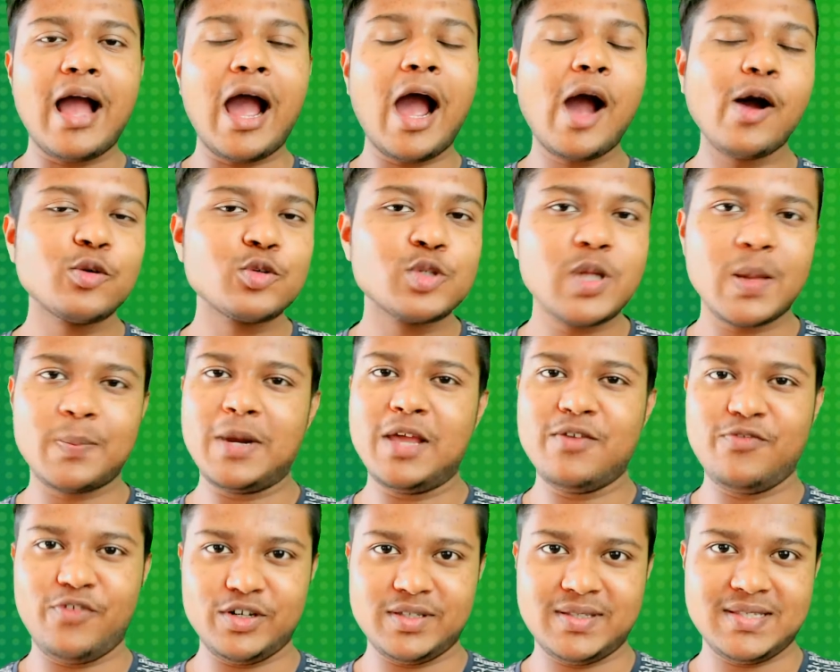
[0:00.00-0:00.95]
how to
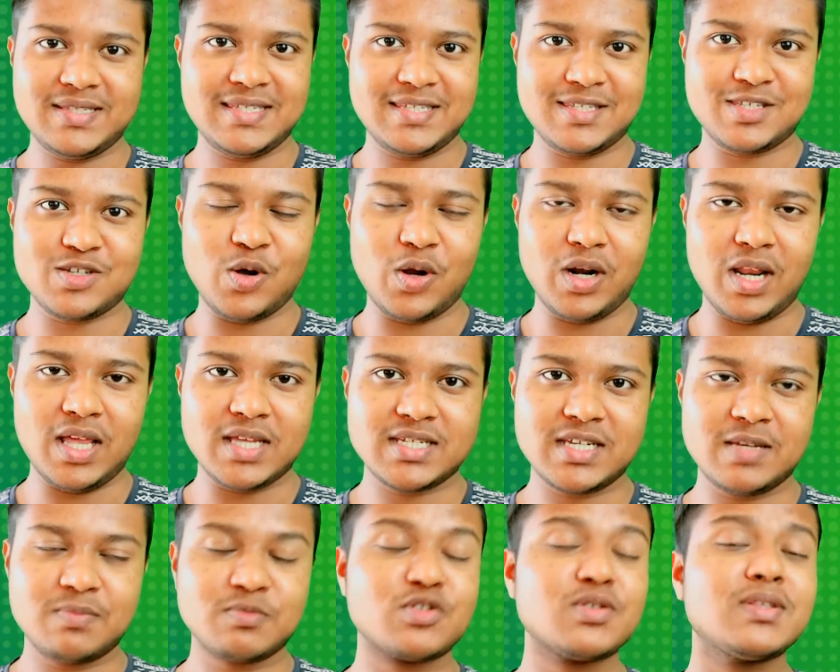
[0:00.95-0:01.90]
apply for this
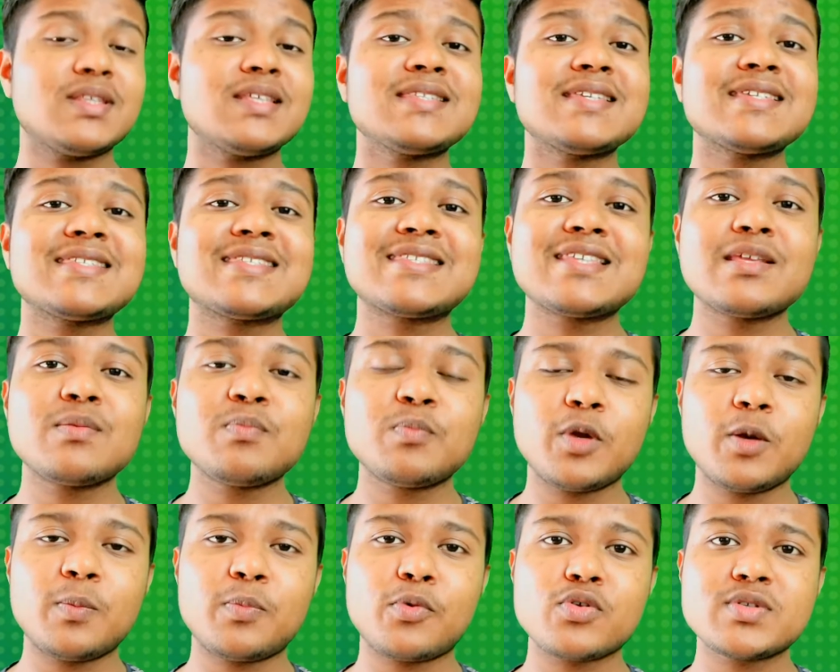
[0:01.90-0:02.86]
scholarship. So this is
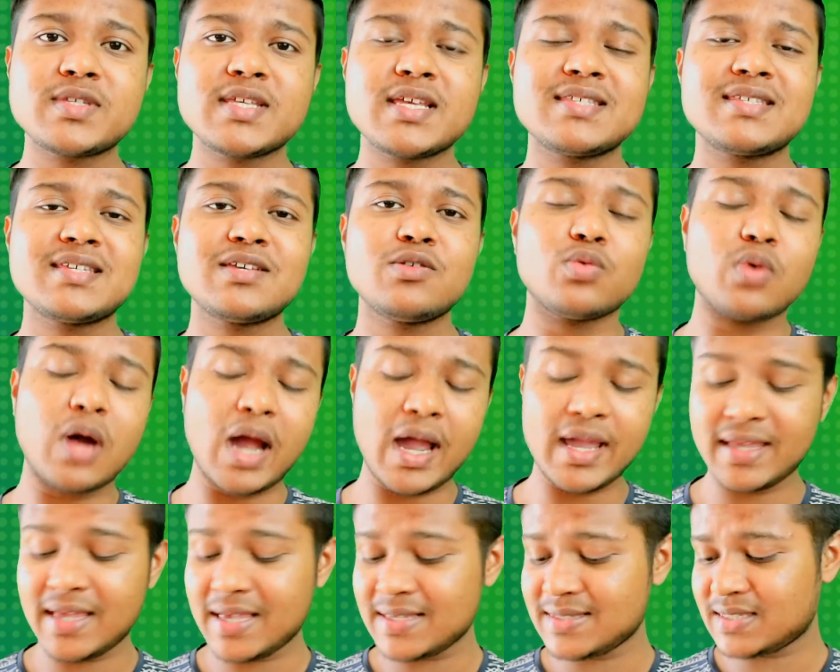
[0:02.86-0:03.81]
simple process.
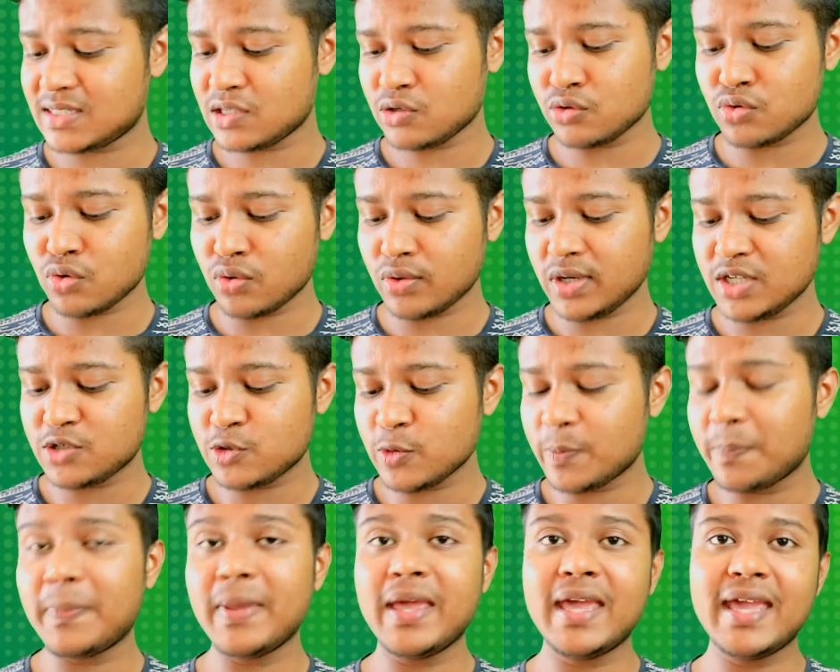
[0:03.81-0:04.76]
I guess you don't need
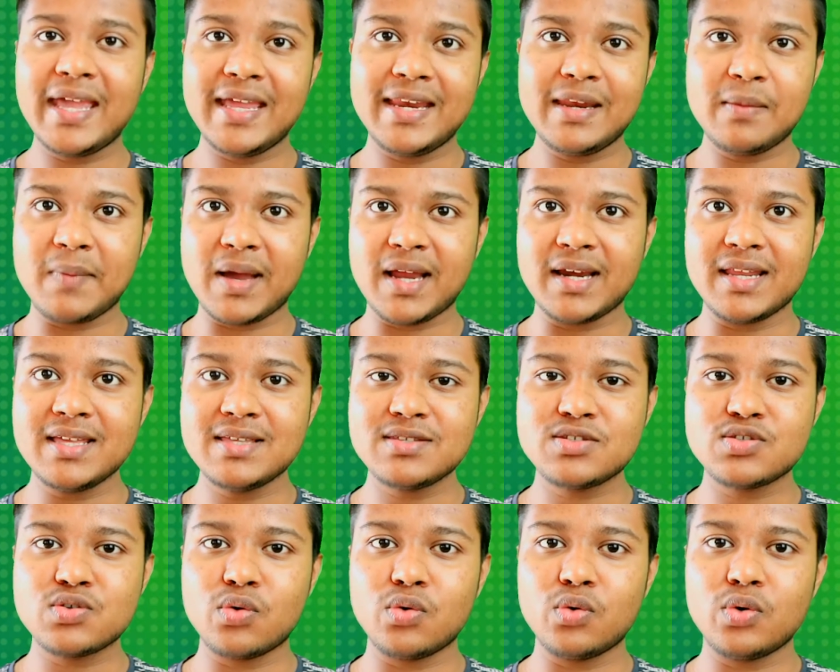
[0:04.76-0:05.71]
to pay any money.
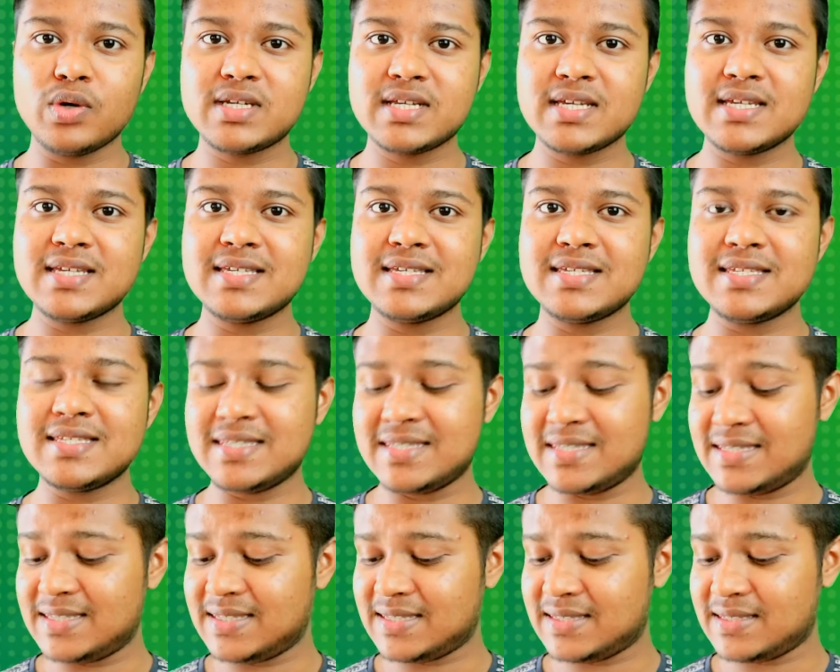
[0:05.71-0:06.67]
So it
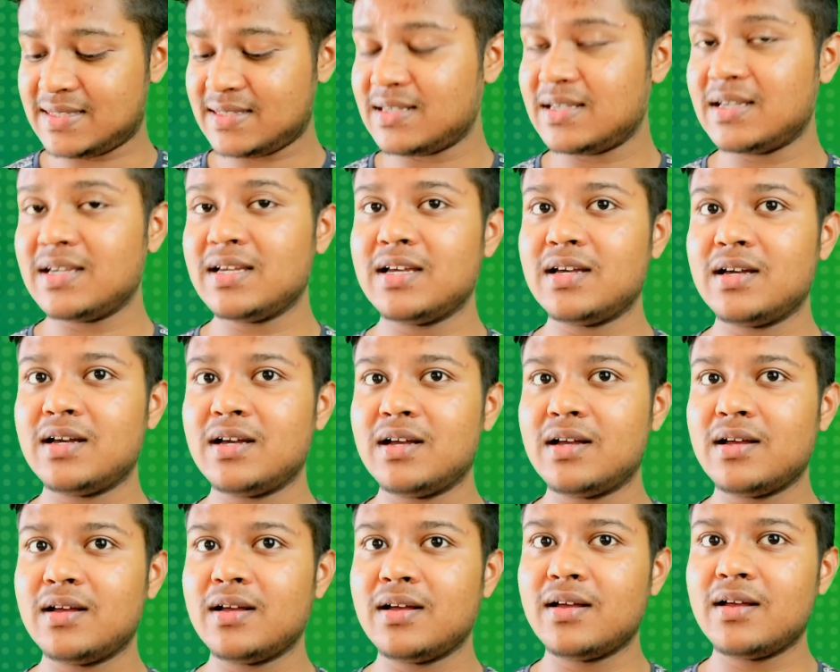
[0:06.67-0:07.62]
is
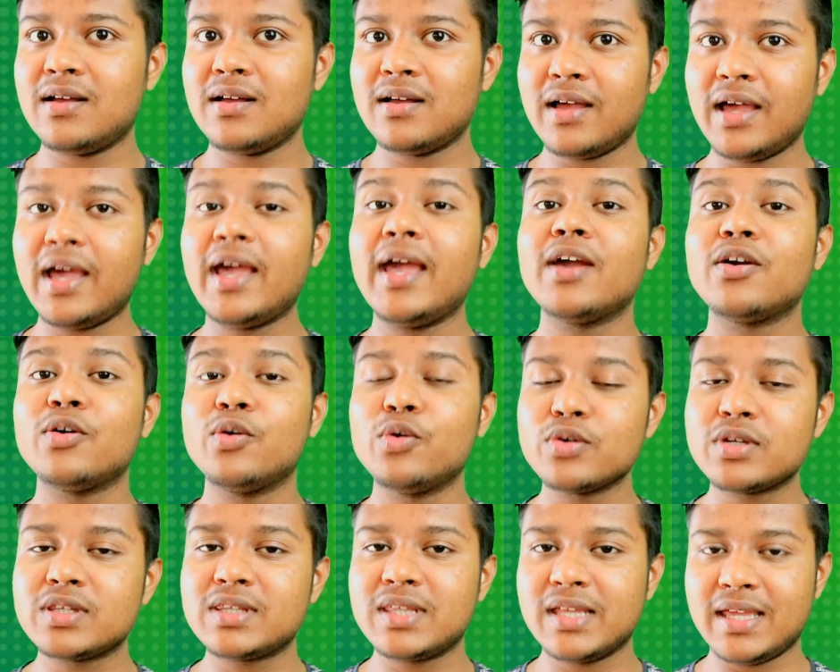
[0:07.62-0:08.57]
a
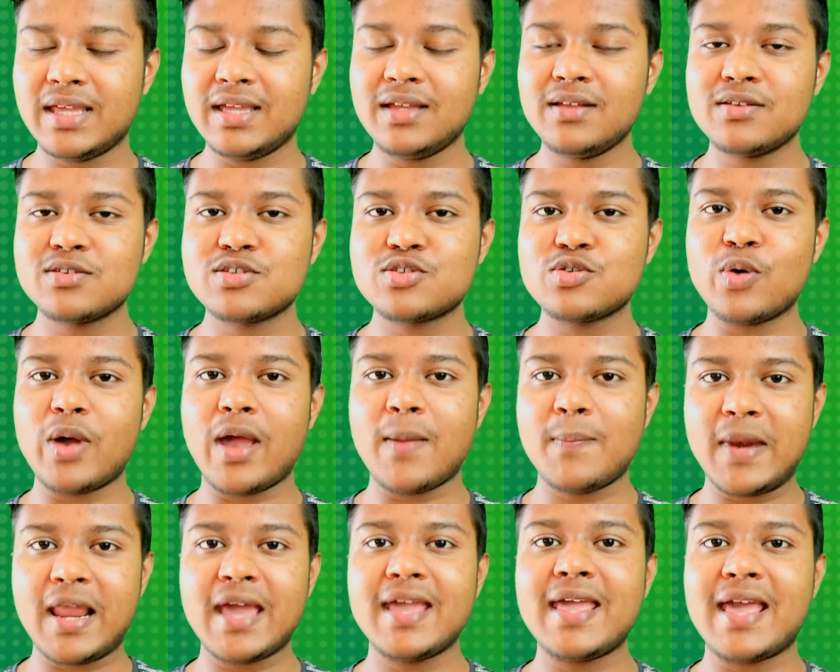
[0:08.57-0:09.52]
good thing, so
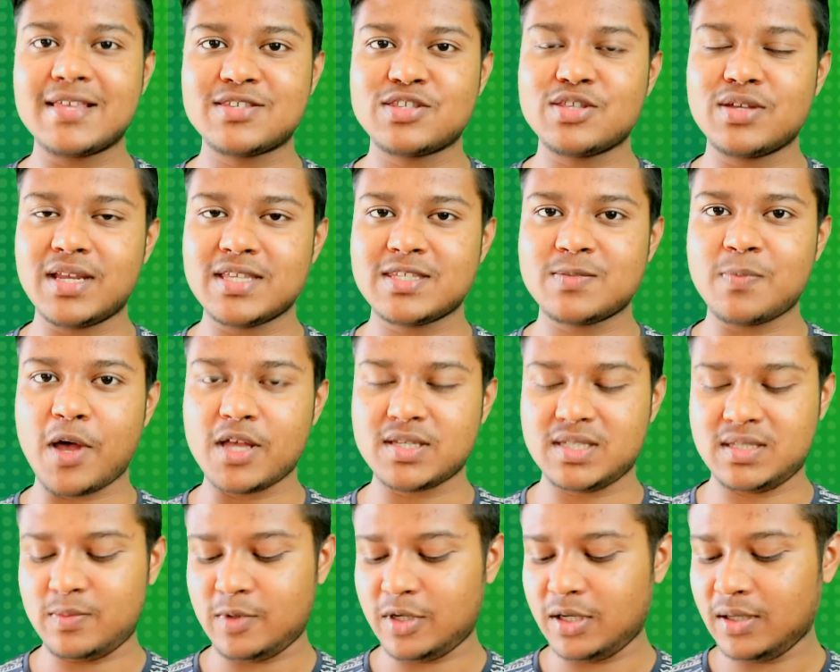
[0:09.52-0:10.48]
apply as soon as
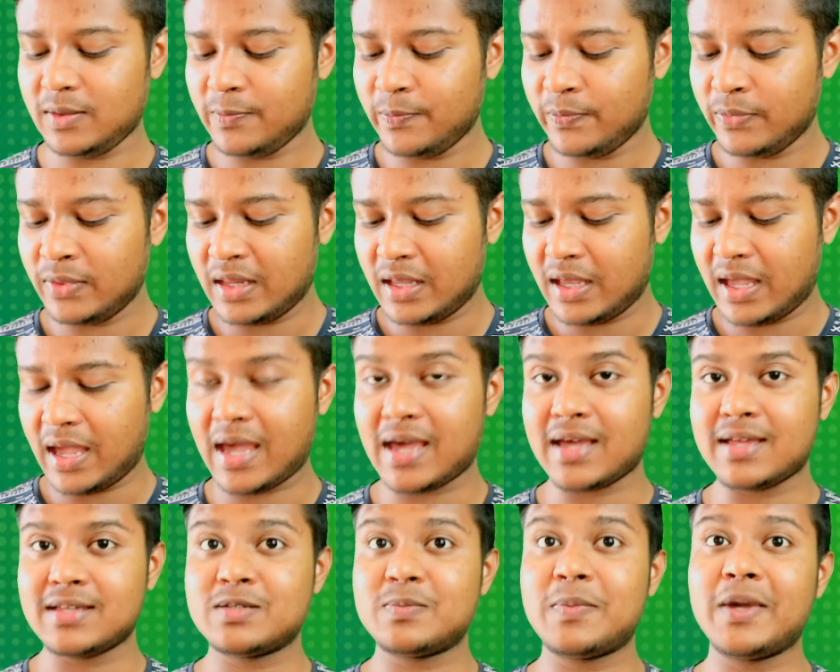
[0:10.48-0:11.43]
possible.
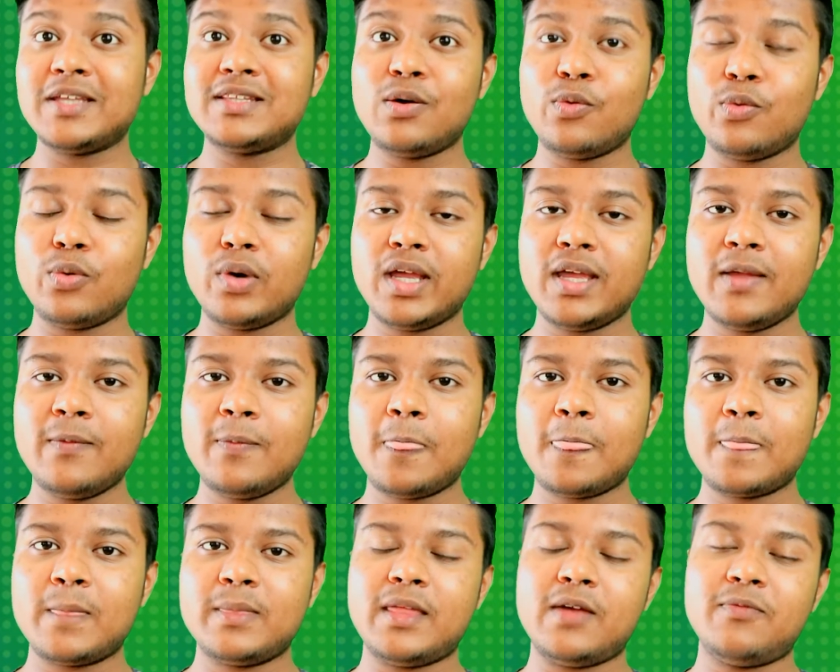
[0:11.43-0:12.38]
And by the way,
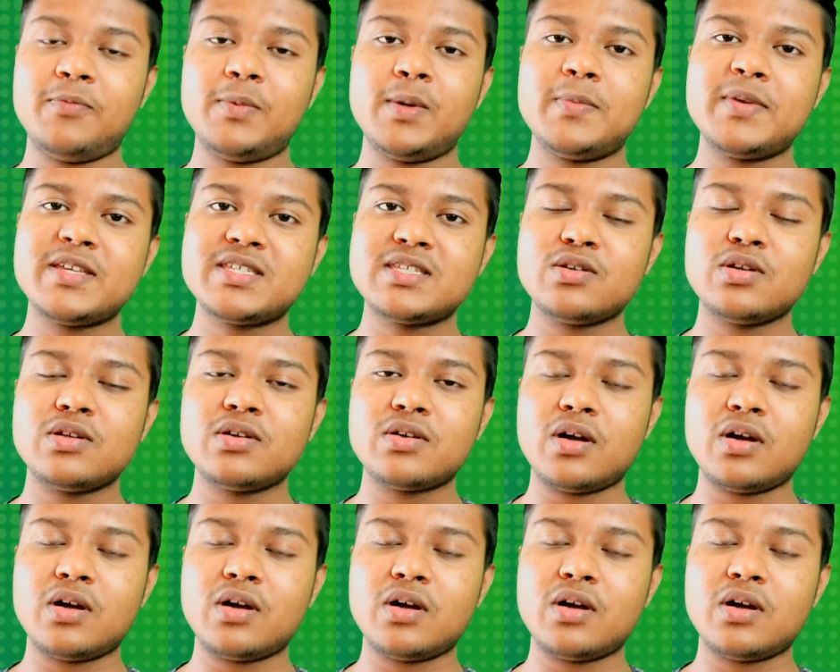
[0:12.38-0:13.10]
the previous